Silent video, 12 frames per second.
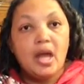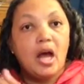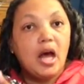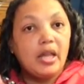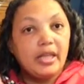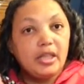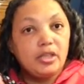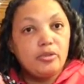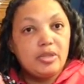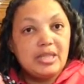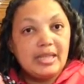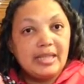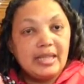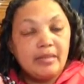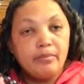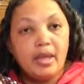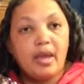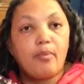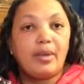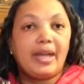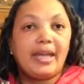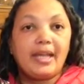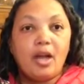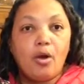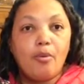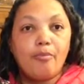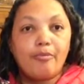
I'll include the dickie, and when I get home